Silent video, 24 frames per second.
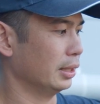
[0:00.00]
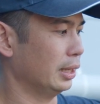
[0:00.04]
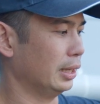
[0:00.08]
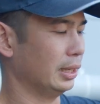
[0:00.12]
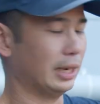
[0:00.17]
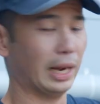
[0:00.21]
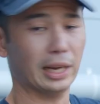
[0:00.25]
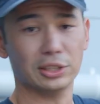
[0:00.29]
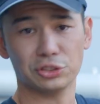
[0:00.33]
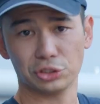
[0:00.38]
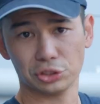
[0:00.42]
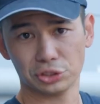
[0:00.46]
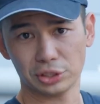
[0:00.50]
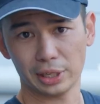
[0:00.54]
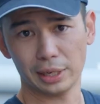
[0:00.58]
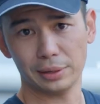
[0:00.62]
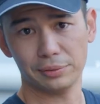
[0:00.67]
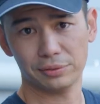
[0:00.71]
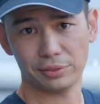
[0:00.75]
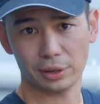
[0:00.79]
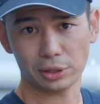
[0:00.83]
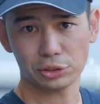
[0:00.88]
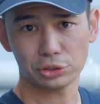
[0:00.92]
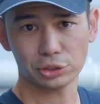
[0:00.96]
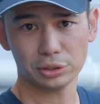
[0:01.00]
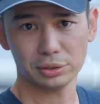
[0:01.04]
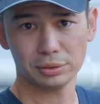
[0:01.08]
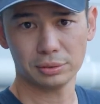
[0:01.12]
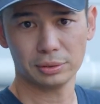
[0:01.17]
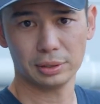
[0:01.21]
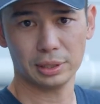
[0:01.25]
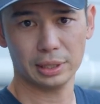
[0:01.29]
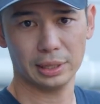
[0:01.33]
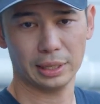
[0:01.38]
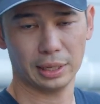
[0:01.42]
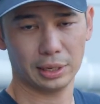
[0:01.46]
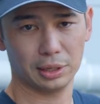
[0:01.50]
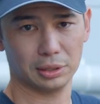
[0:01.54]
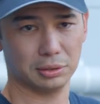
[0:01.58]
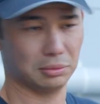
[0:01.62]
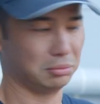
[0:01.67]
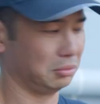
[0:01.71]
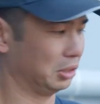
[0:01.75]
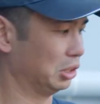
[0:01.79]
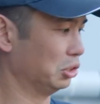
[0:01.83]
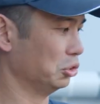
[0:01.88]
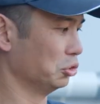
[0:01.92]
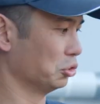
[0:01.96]
it has the same function in that it
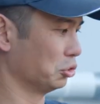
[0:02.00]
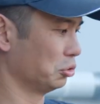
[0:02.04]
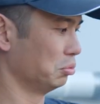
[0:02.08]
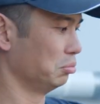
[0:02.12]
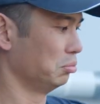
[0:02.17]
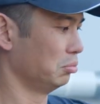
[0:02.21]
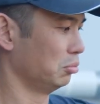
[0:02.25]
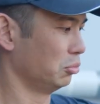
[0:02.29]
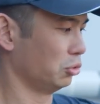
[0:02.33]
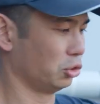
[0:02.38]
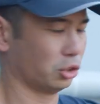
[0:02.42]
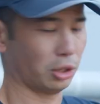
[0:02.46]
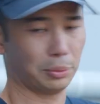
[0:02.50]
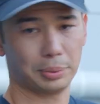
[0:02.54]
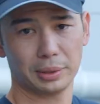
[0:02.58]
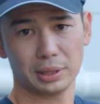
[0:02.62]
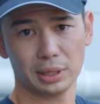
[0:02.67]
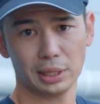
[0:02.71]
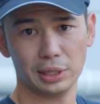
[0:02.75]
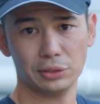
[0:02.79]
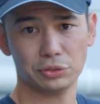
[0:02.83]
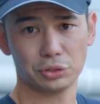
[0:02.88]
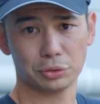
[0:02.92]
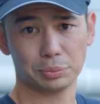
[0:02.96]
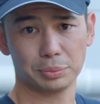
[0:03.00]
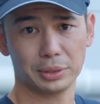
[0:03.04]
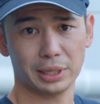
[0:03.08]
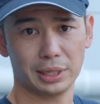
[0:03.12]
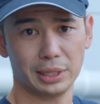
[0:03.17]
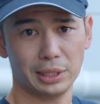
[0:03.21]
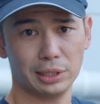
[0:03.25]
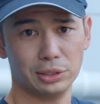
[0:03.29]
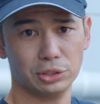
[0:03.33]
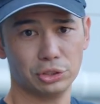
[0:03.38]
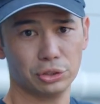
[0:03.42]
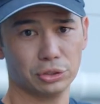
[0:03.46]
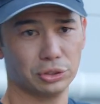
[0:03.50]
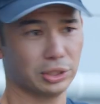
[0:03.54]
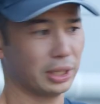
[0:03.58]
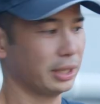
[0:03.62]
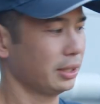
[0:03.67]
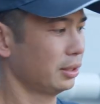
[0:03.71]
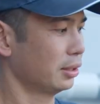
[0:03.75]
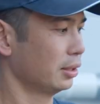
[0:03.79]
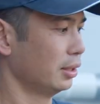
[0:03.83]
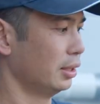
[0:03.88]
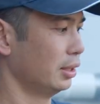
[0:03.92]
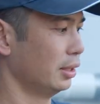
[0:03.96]
is stopping leaves from getting into your
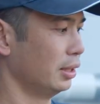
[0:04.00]
tank.